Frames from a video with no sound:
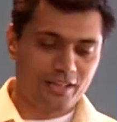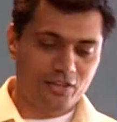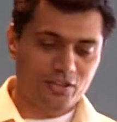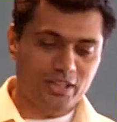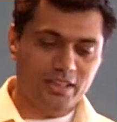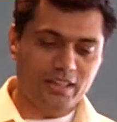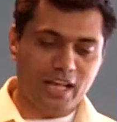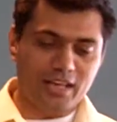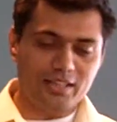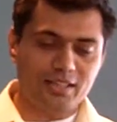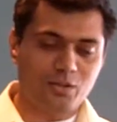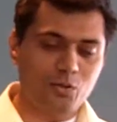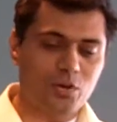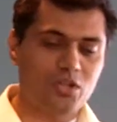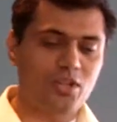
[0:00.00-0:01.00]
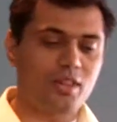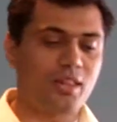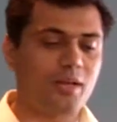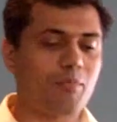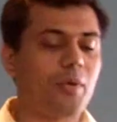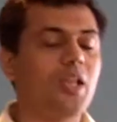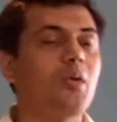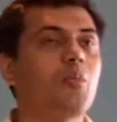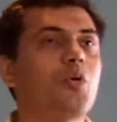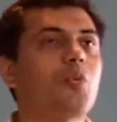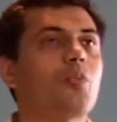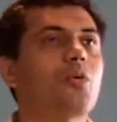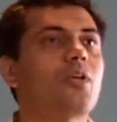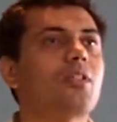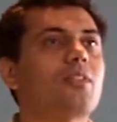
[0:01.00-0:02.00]
So that's a question that many
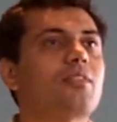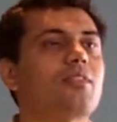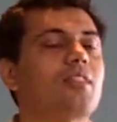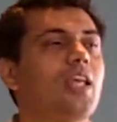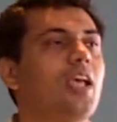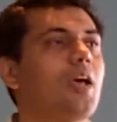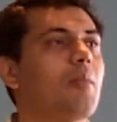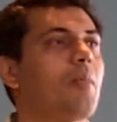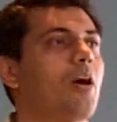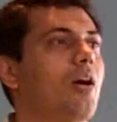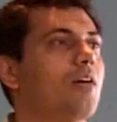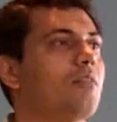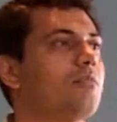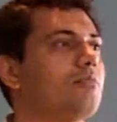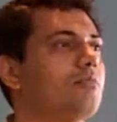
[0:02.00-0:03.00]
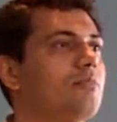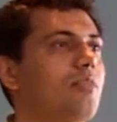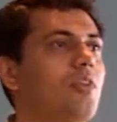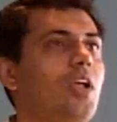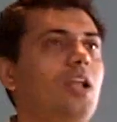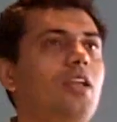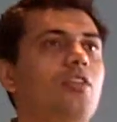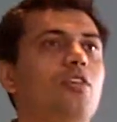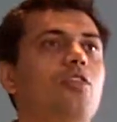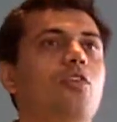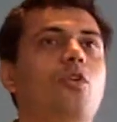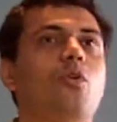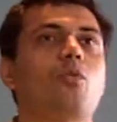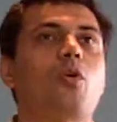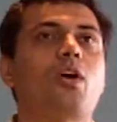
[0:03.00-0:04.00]
people think about really don't
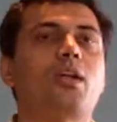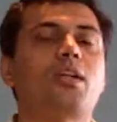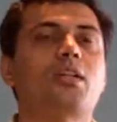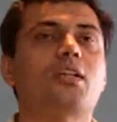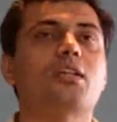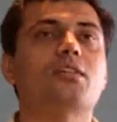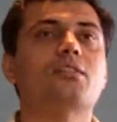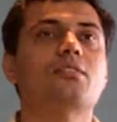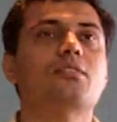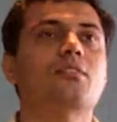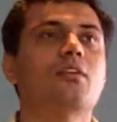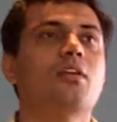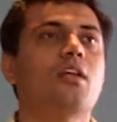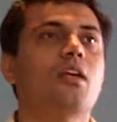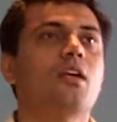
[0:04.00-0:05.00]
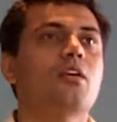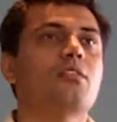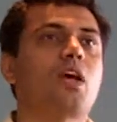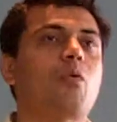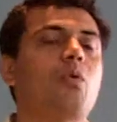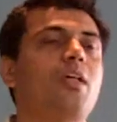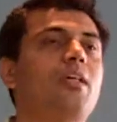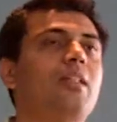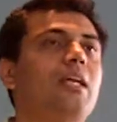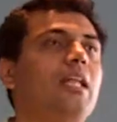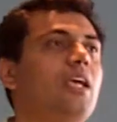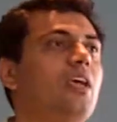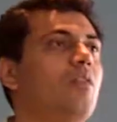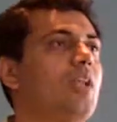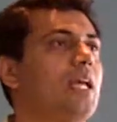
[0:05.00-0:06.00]
know what it is. So I want to
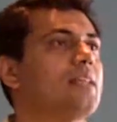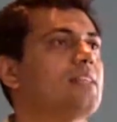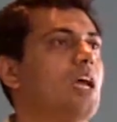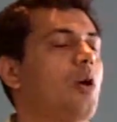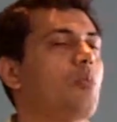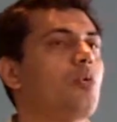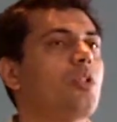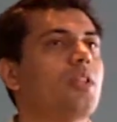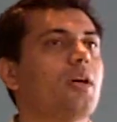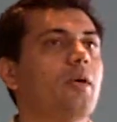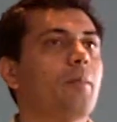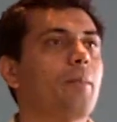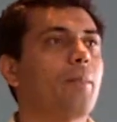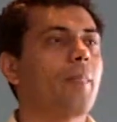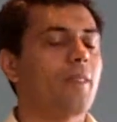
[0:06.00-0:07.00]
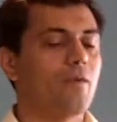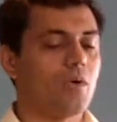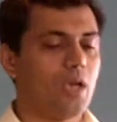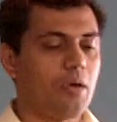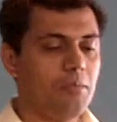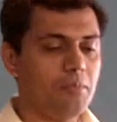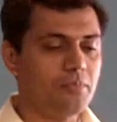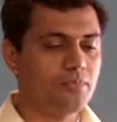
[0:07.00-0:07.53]
really give an example there. Okay.